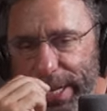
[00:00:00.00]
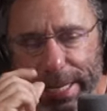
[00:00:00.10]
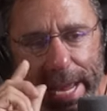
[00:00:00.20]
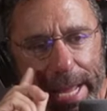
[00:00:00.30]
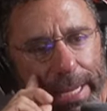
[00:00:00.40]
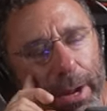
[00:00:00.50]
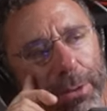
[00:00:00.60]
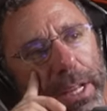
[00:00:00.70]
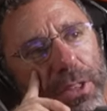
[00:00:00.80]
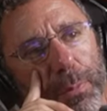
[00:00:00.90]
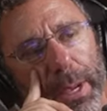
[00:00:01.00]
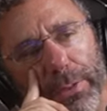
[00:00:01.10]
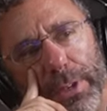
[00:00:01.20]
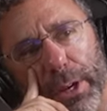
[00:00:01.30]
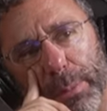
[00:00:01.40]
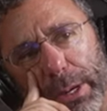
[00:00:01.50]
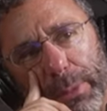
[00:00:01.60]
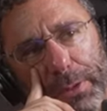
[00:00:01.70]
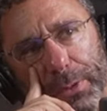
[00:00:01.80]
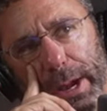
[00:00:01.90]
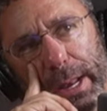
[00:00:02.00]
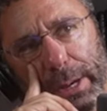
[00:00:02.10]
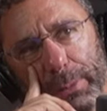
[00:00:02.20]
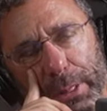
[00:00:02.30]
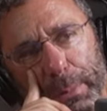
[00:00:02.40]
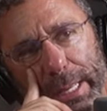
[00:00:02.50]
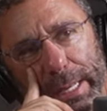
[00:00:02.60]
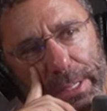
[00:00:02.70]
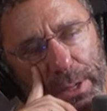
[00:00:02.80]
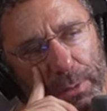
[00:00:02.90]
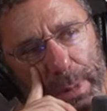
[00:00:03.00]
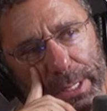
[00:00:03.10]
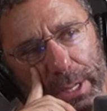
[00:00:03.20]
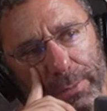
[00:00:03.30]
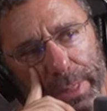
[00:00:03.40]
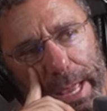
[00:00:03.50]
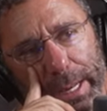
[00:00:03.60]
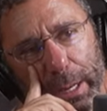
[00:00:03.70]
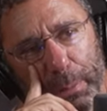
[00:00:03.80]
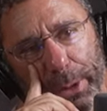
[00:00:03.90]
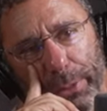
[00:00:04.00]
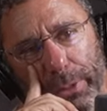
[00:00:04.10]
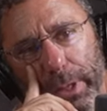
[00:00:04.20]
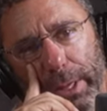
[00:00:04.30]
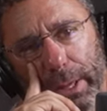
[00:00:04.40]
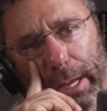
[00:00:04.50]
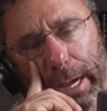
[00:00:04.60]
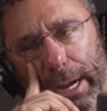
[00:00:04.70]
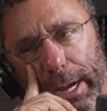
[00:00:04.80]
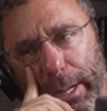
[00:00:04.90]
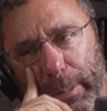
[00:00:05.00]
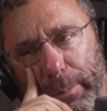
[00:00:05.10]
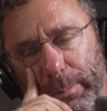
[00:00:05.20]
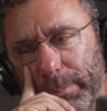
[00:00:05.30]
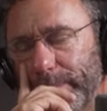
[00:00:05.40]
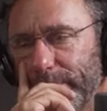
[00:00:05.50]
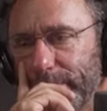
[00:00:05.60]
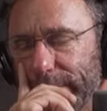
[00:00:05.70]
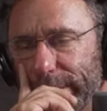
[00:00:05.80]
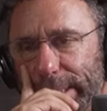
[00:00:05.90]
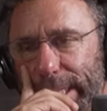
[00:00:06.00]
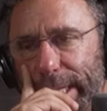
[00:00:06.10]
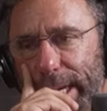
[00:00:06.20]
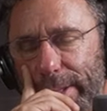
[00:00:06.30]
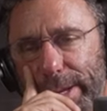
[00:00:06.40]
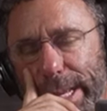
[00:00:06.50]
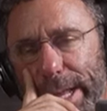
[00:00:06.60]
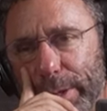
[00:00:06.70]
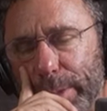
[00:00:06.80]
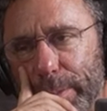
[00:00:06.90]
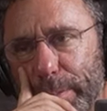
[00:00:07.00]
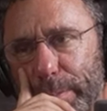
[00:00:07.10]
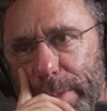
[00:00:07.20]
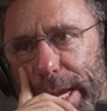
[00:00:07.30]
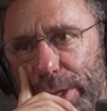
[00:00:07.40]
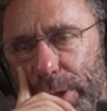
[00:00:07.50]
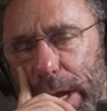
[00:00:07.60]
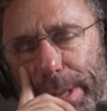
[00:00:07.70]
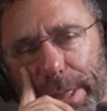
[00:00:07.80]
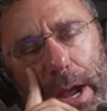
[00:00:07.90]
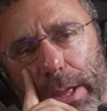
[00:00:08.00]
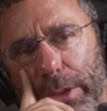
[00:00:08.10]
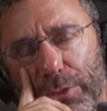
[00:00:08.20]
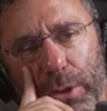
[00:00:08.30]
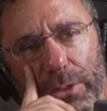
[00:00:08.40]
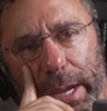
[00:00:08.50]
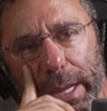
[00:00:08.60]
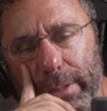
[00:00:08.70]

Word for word: can edit out dead space here, but I'd rather not. I'd rather make it easier for myself in the editing booth. Um, are there any other major? I mean, uh, as soon as I